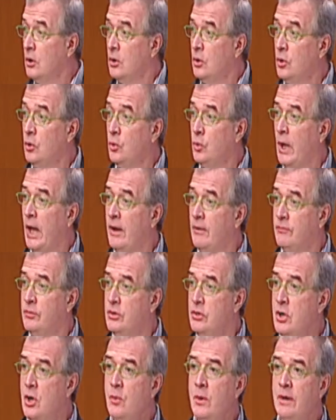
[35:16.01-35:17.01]
who have
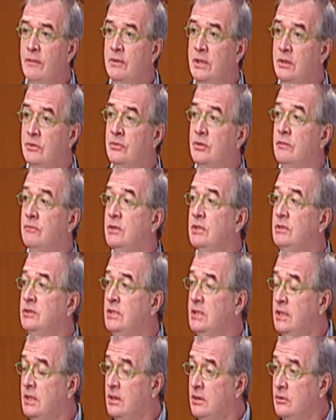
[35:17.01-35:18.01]
no evidence of
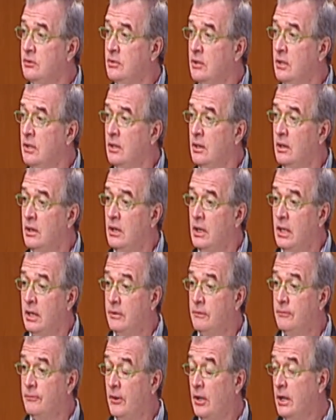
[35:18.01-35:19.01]
disease
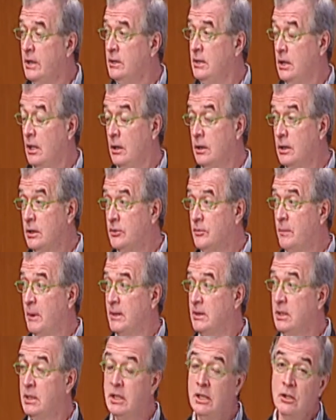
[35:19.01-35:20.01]
and find the
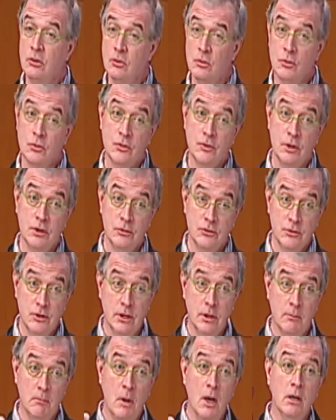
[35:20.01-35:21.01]
unexpected heroes that
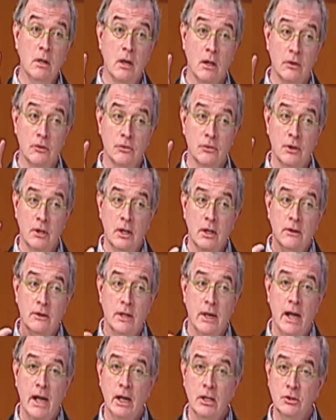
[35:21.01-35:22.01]
sit among us
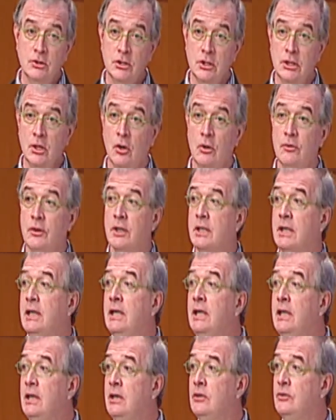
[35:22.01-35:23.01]
that actually are the
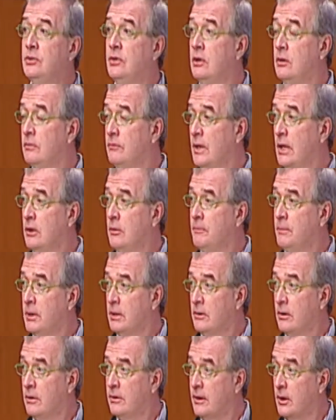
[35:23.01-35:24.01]
keys to
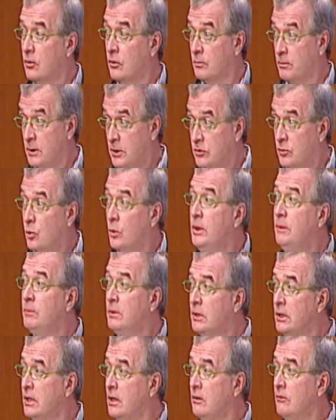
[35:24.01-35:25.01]
developing the therapies. We
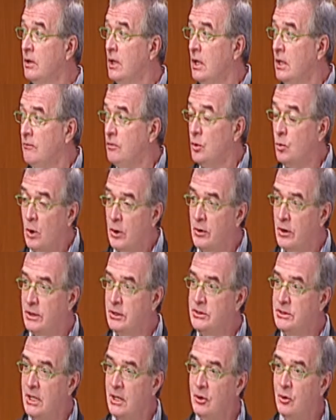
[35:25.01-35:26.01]
believe if you want to
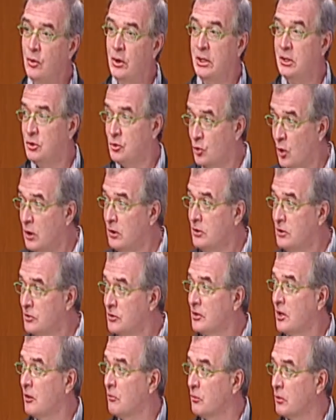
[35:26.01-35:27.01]
accelerate drug
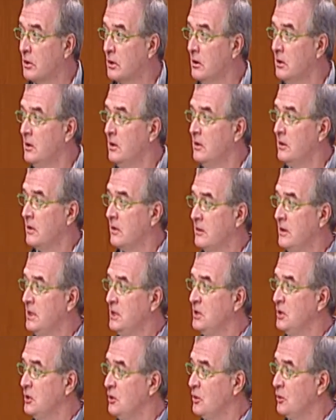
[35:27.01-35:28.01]
discovery, the
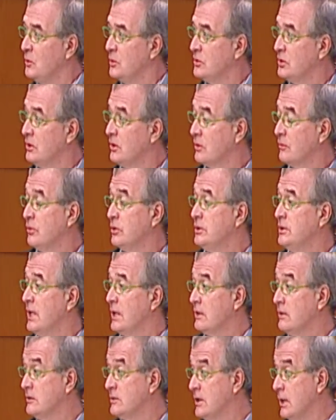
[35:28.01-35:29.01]
thing to do is to look for
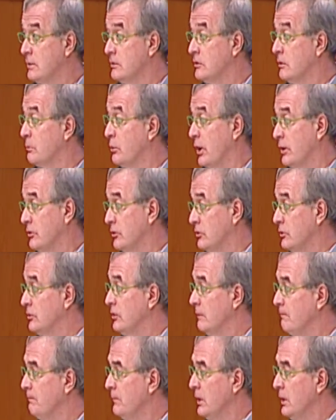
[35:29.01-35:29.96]
second site suppressors